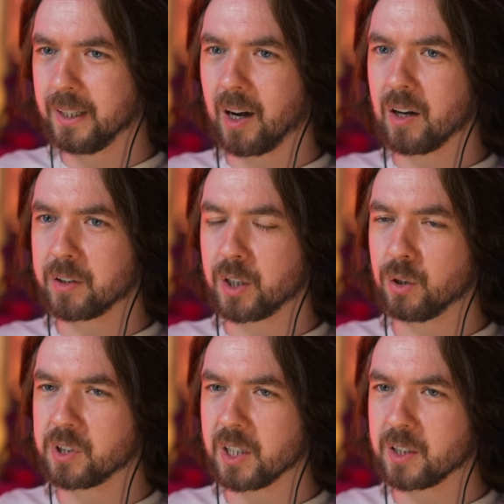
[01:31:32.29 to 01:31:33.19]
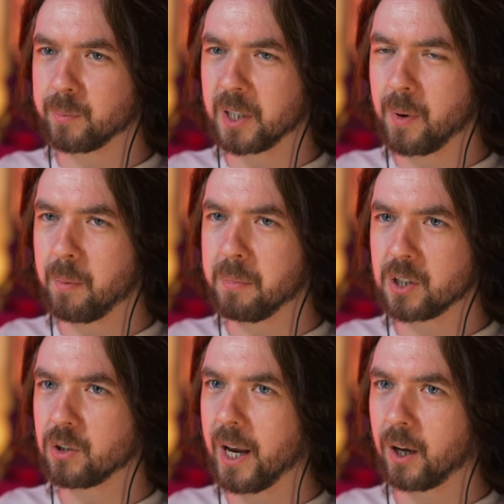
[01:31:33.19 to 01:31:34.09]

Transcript: and Carlton Cuse said something about Mr.